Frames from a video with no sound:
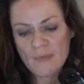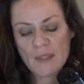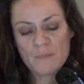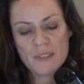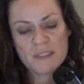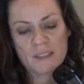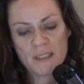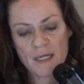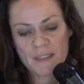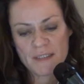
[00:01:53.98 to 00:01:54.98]
And basically
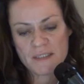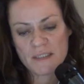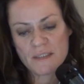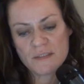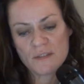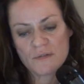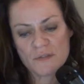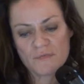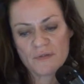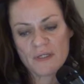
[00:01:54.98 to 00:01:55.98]
IDC
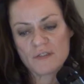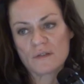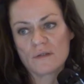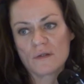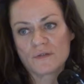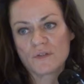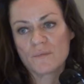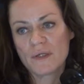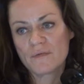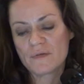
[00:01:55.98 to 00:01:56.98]
secures financial and long-term
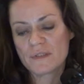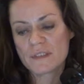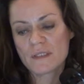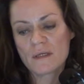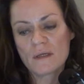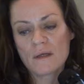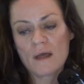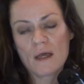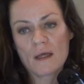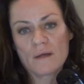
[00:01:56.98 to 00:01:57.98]
benefits
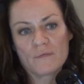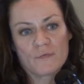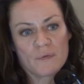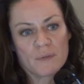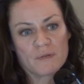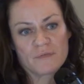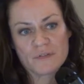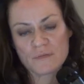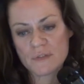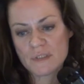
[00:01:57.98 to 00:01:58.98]
for the
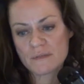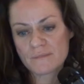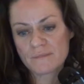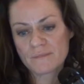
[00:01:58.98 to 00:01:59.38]
beneficiaries.